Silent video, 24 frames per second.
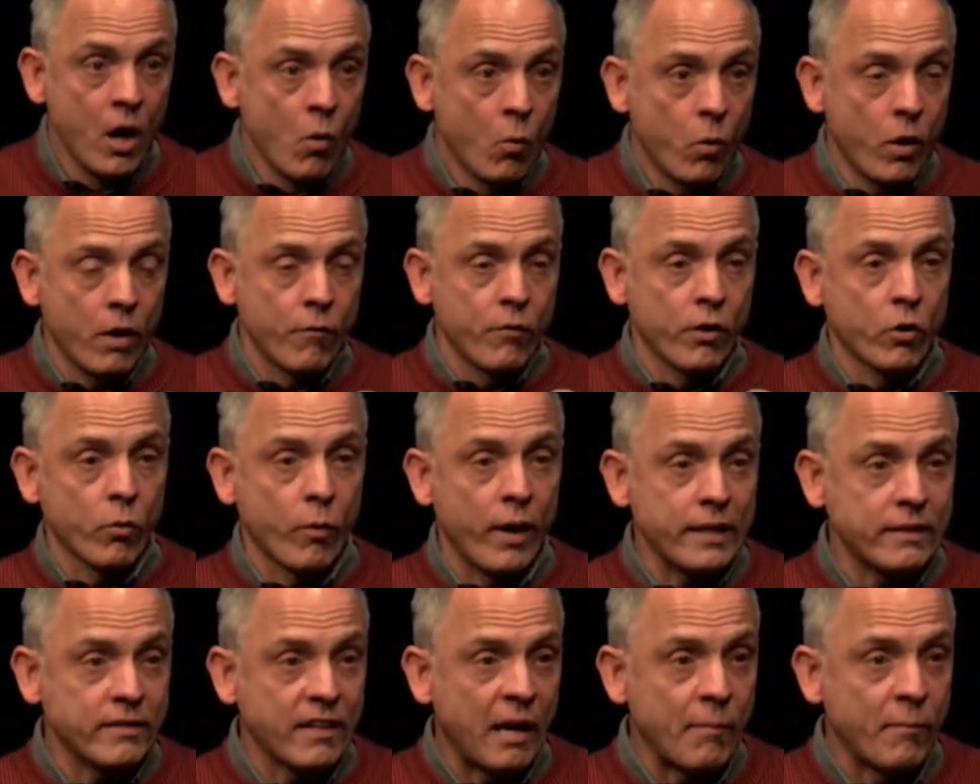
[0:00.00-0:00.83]
We'll have a
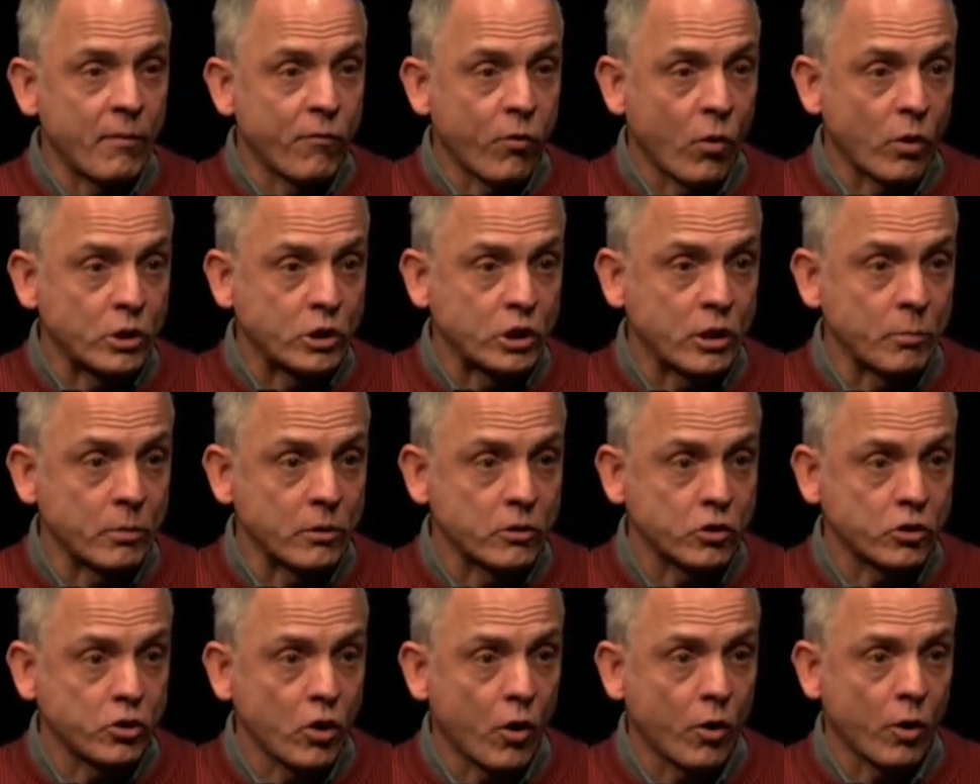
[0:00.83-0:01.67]
great time of worship to
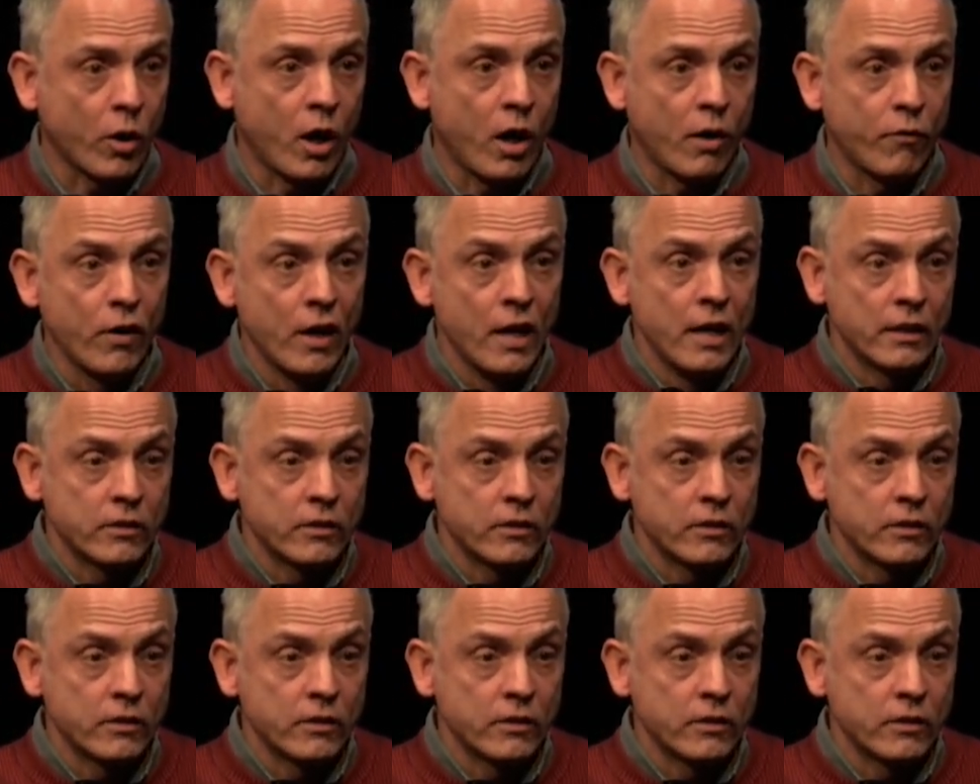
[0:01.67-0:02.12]
start off.